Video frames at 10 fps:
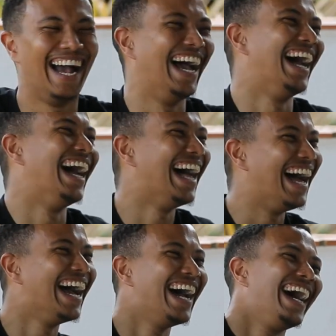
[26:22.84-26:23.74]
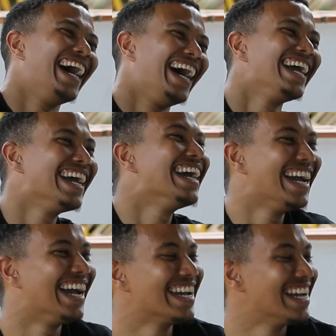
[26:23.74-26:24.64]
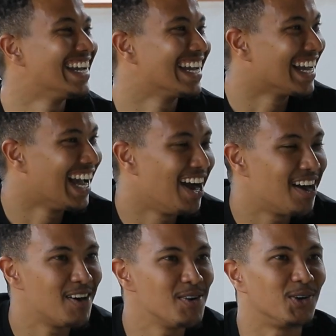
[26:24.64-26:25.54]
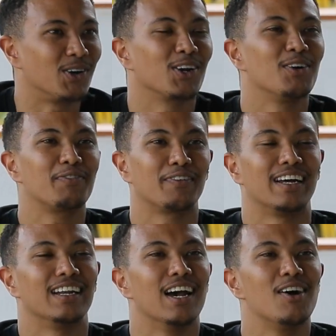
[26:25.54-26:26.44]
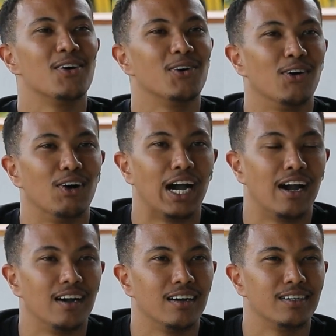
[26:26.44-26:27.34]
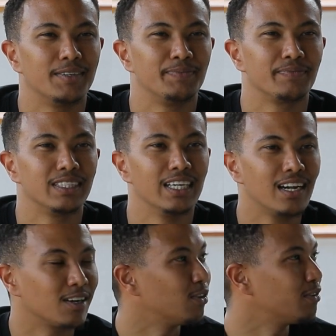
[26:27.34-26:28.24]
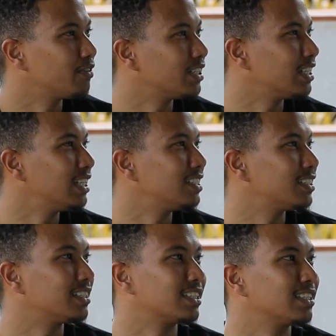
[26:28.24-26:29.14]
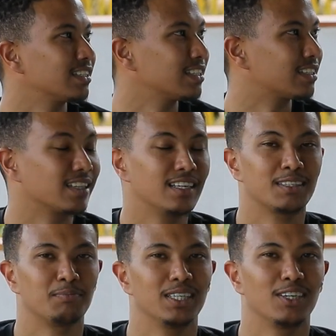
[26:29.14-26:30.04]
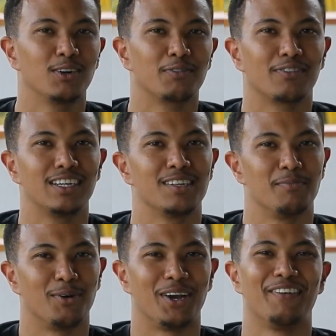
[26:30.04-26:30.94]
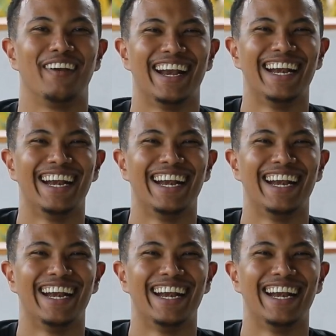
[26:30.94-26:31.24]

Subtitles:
And you're talking about them 1 minute. Oh, girlfriend. Oh, yeah, girlfriend. Let's be girlfriend and boyfriend.